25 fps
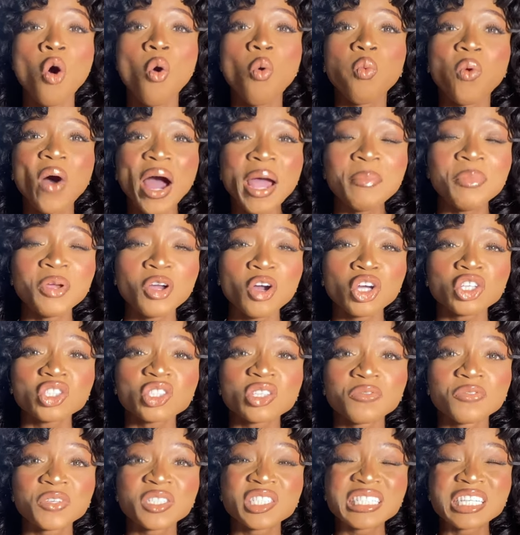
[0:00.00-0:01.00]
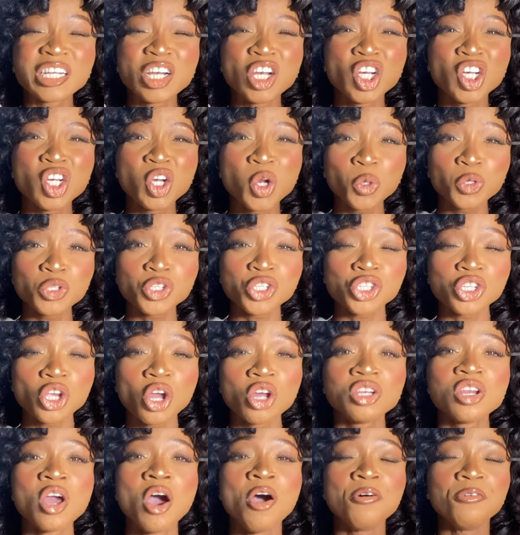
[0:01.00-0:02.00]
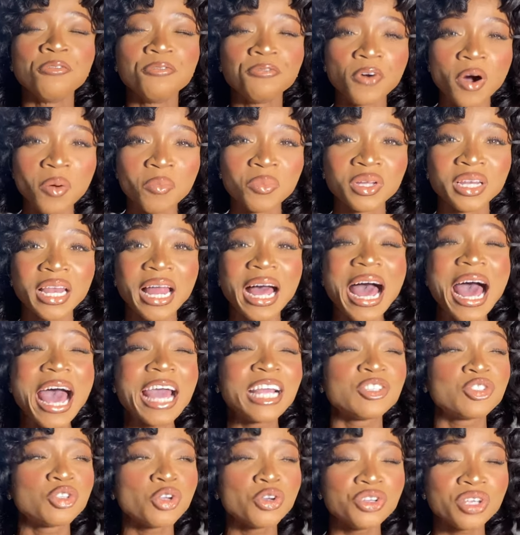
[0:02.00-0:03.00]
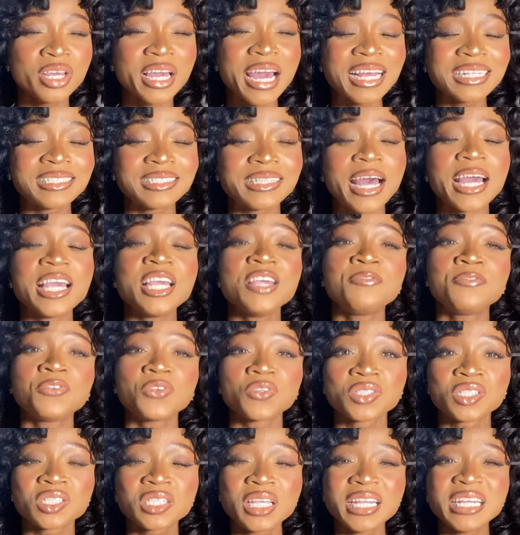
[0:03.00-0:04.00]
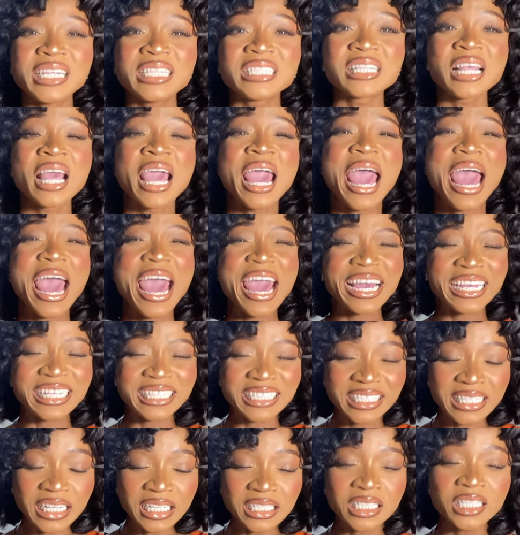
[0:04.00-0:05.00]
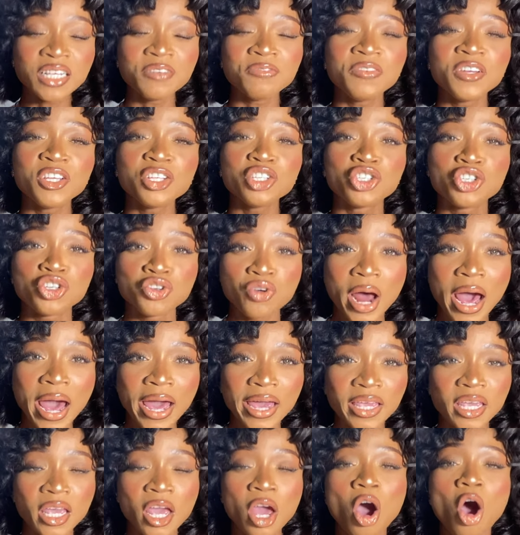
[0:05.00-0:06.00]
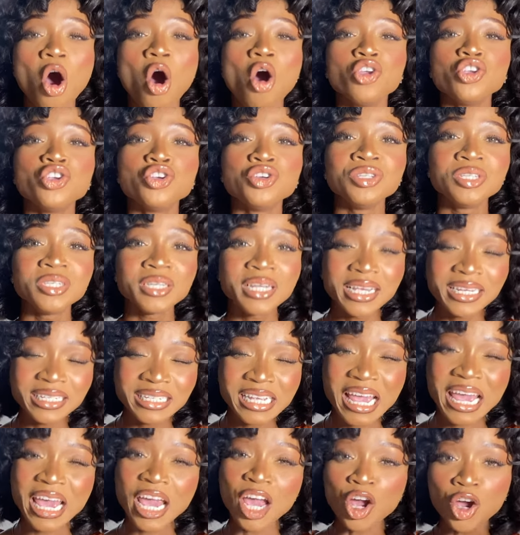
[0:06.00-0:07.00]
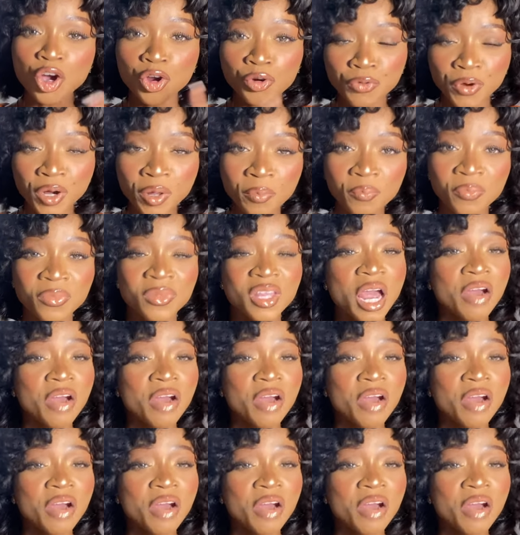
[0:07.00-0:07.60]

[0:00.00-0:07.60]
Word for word: Why? Because of its lotion formula. I told you guys that if your skin is excessively dry, you need a cream.